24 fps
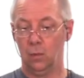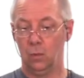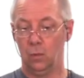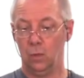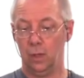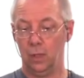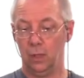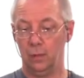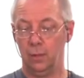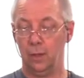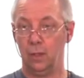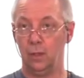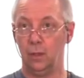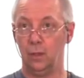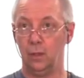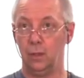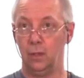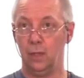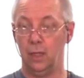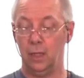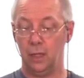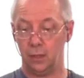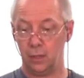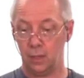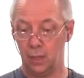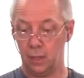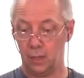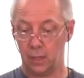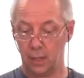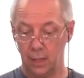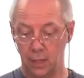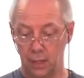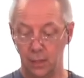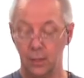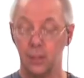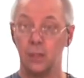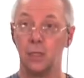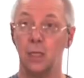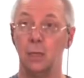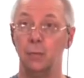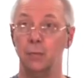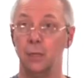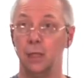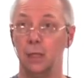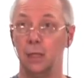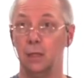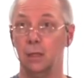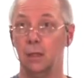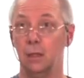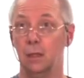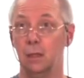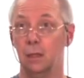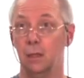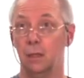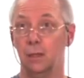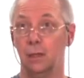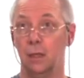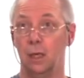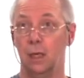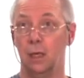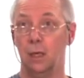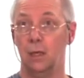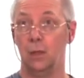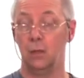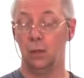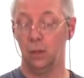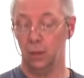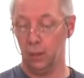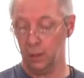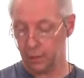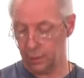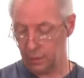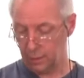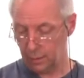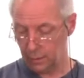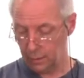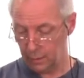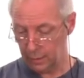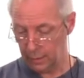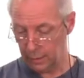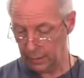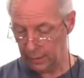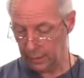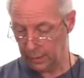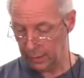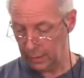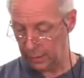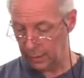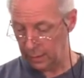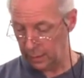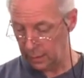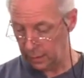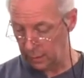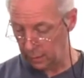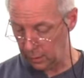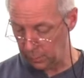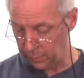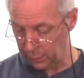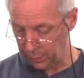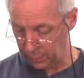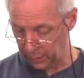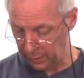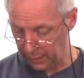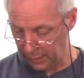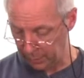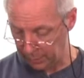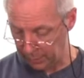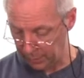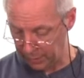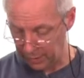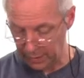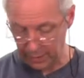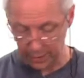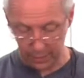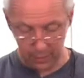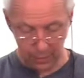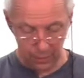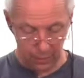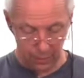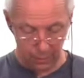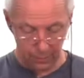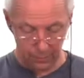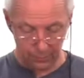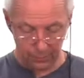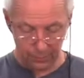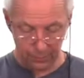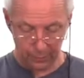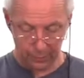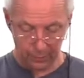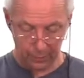What I'm going to do next is start assembling the whole lot. I'll put a couple of nuts on.